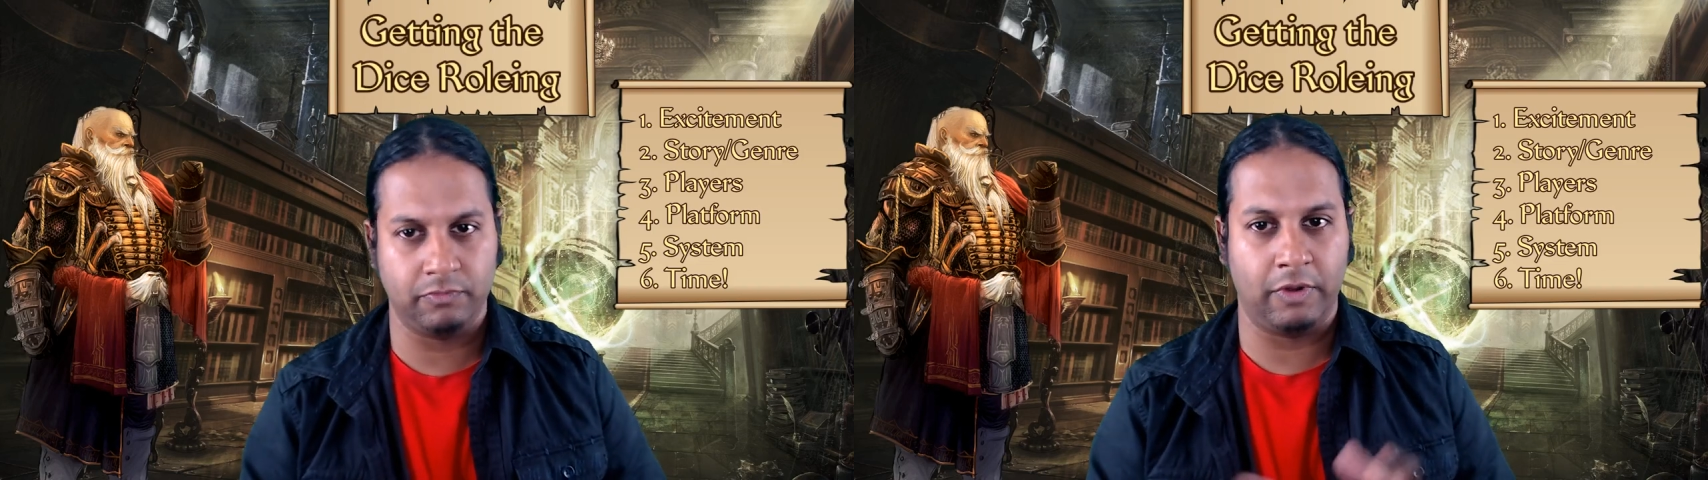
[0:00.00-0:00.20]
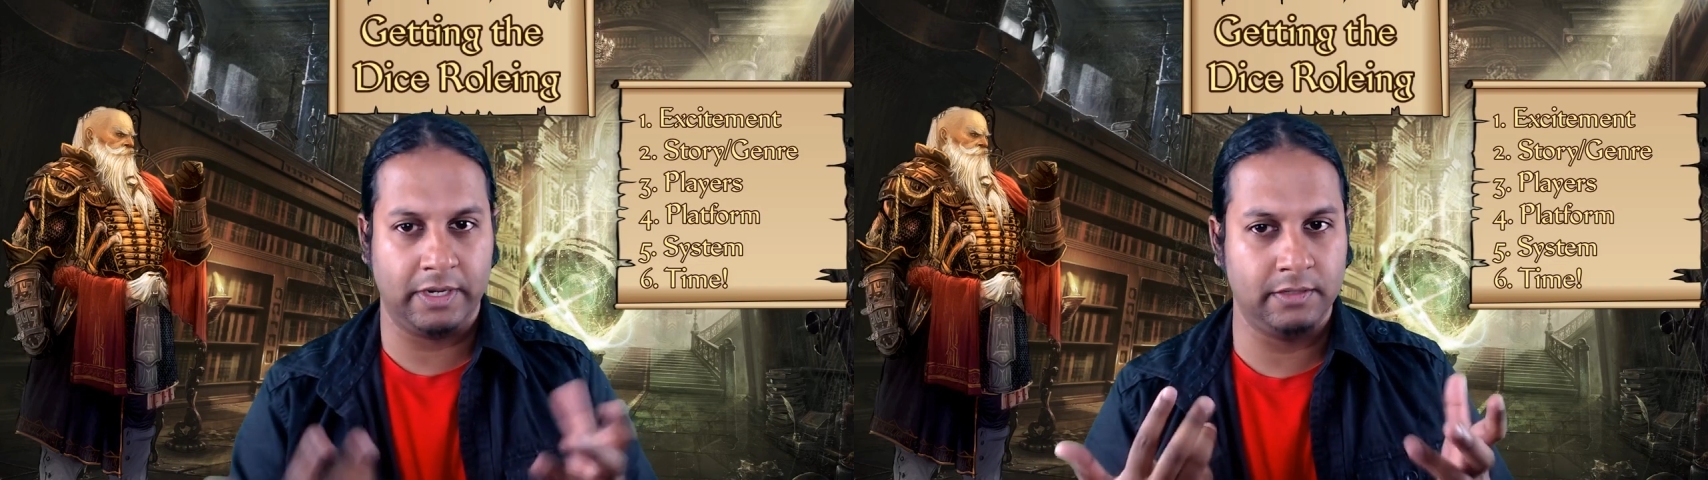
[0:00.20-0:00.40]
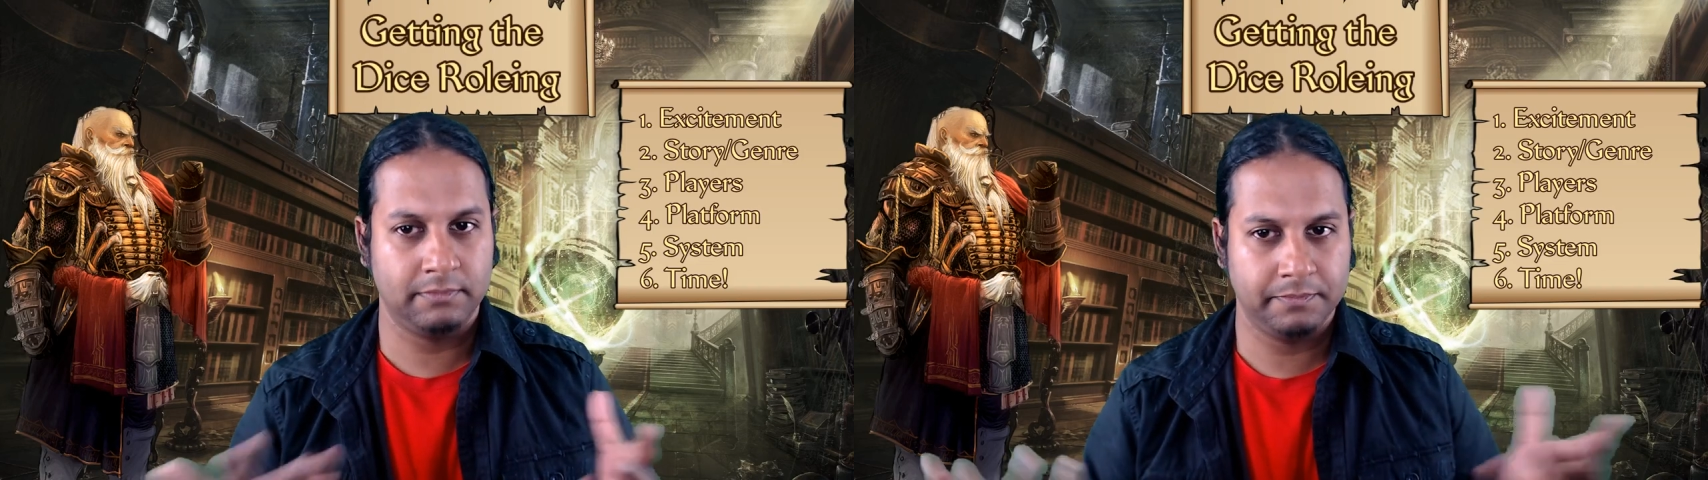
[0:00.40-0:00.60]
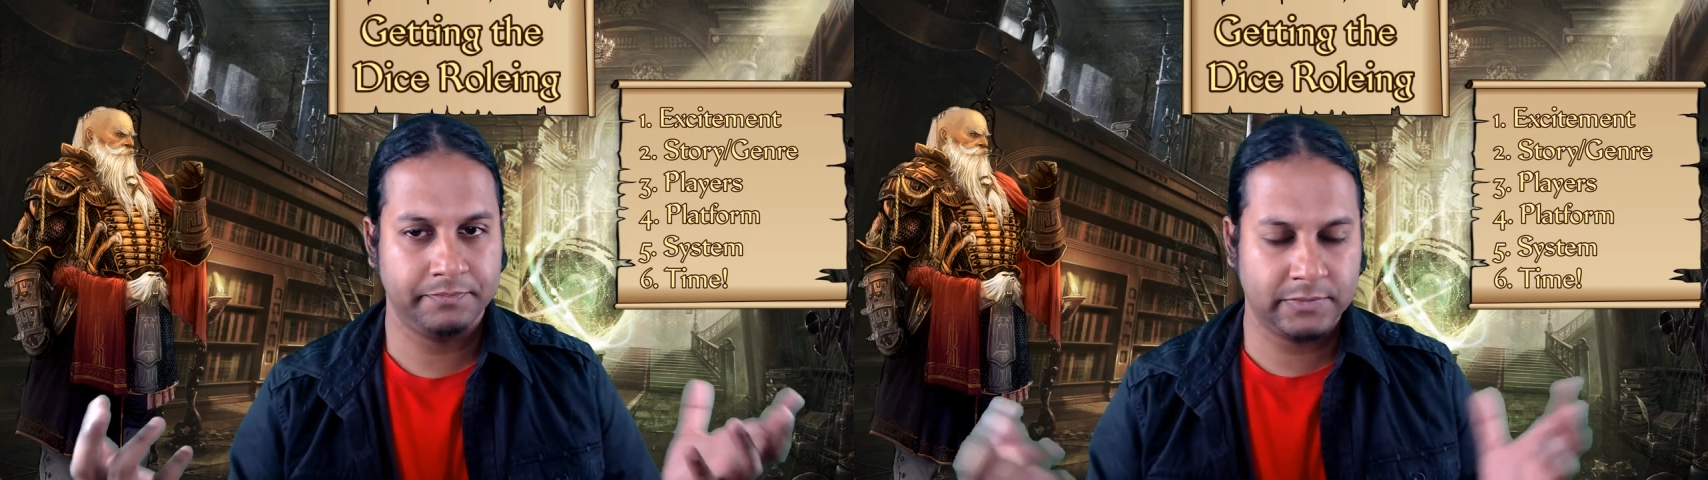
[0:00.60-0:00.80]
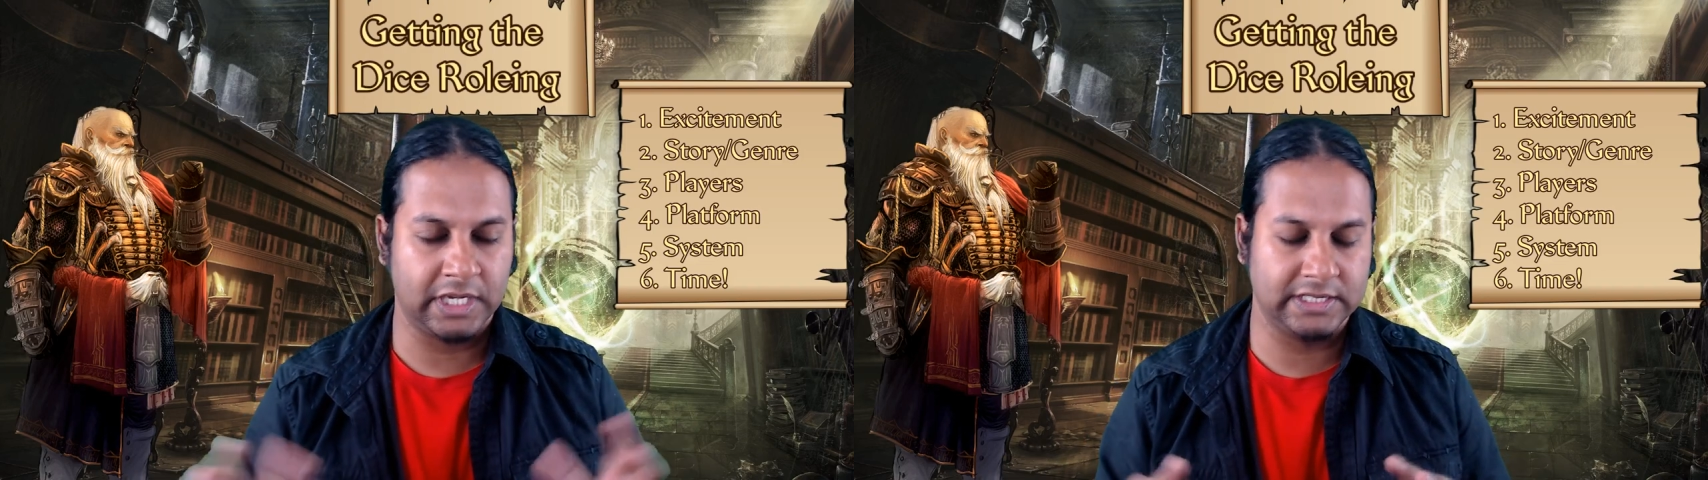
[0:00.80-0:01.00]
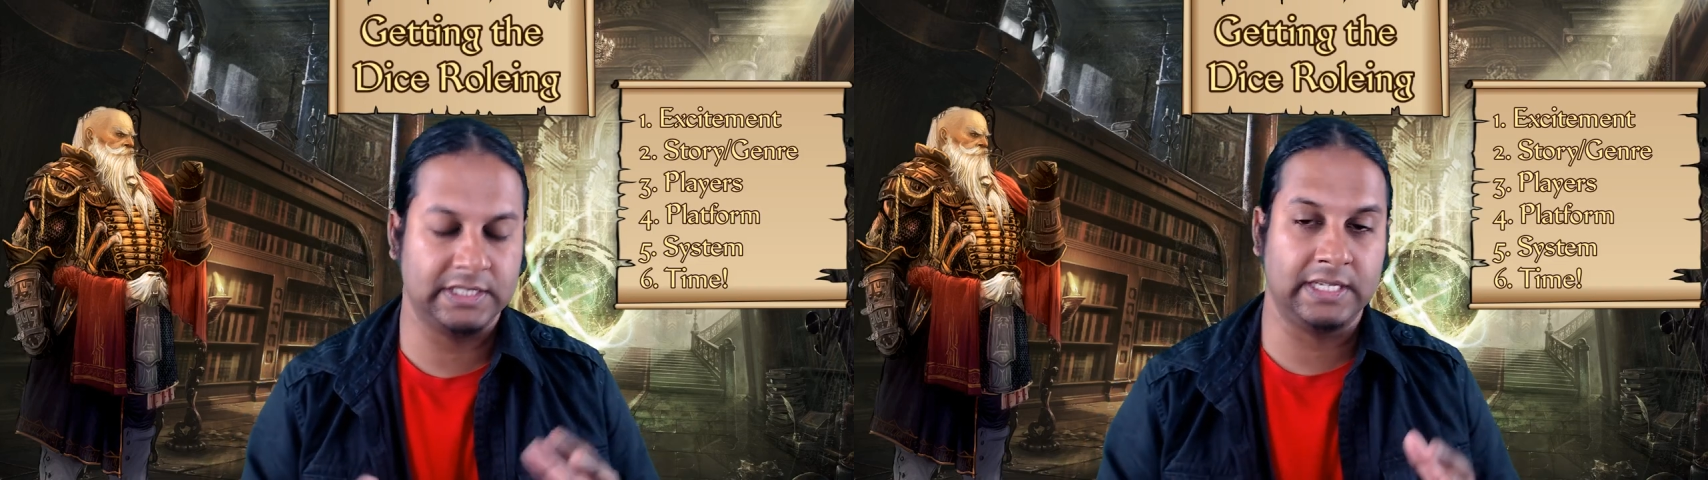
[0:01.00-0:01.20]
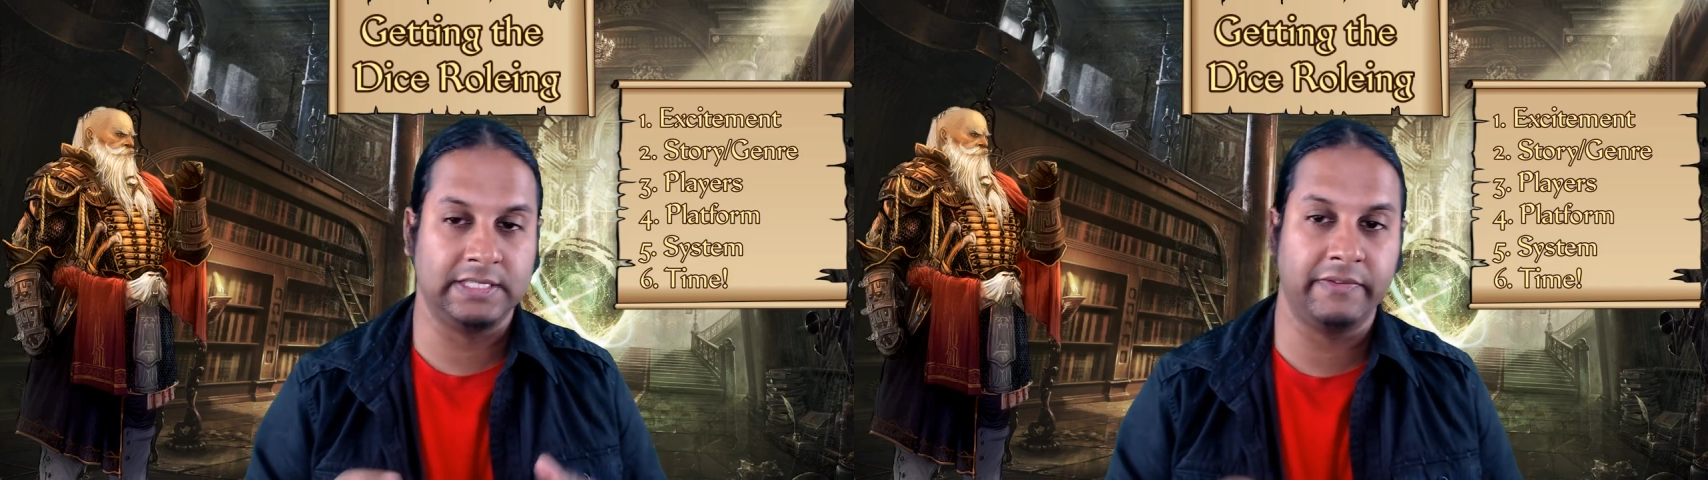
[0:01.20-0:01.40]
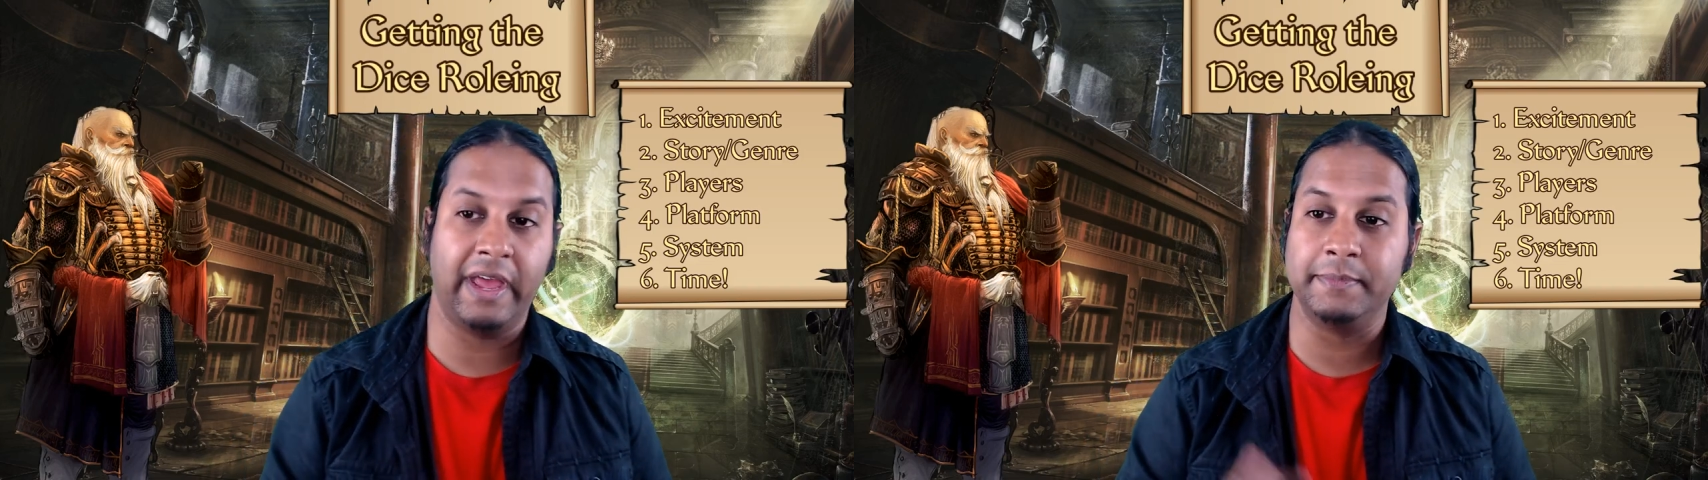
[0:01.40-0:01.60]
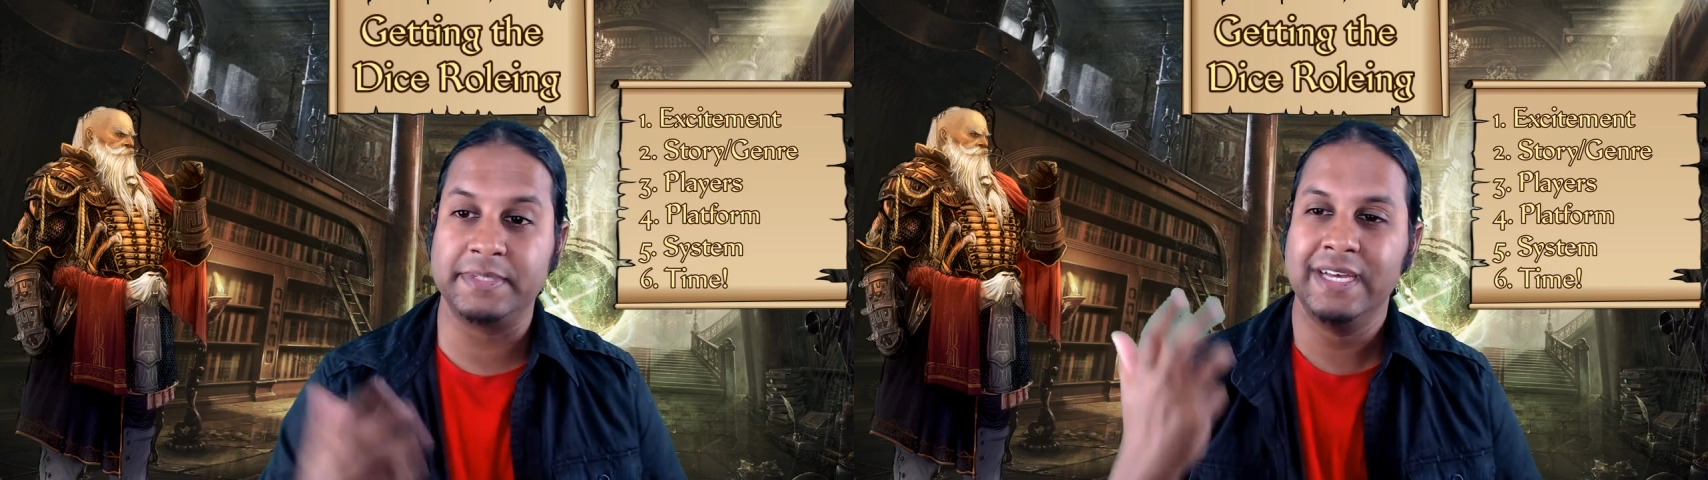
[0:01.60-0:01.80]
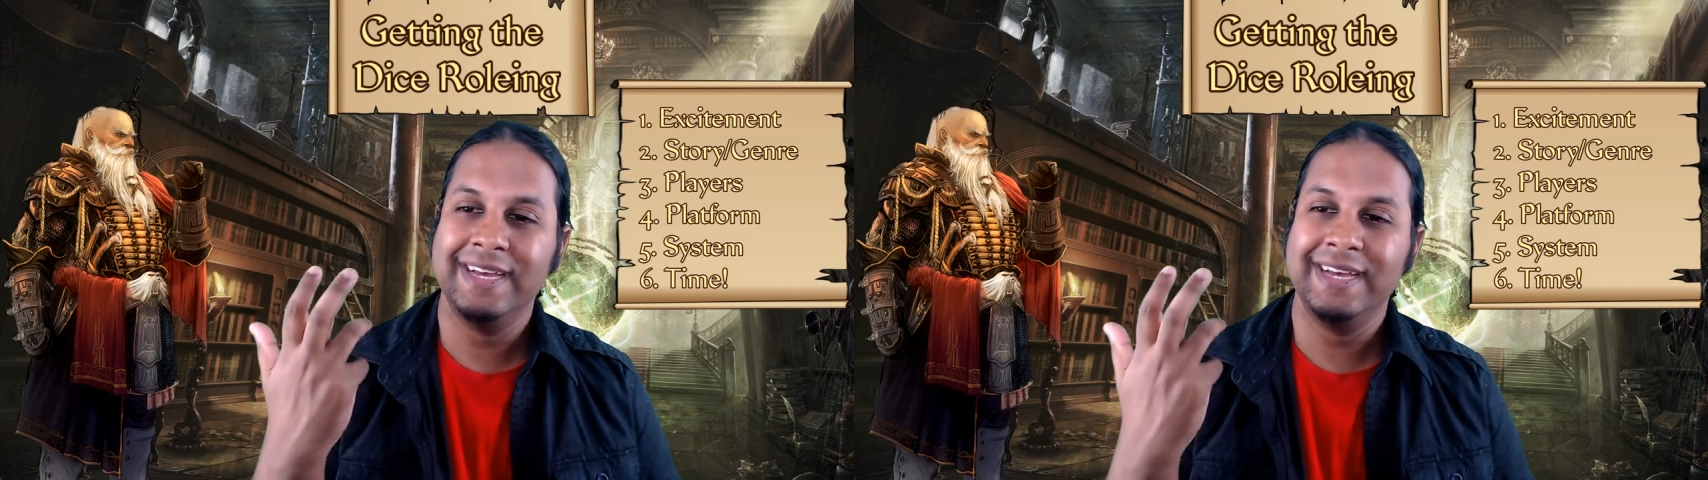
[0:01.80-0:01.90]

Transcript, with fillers: run tons and tons of games.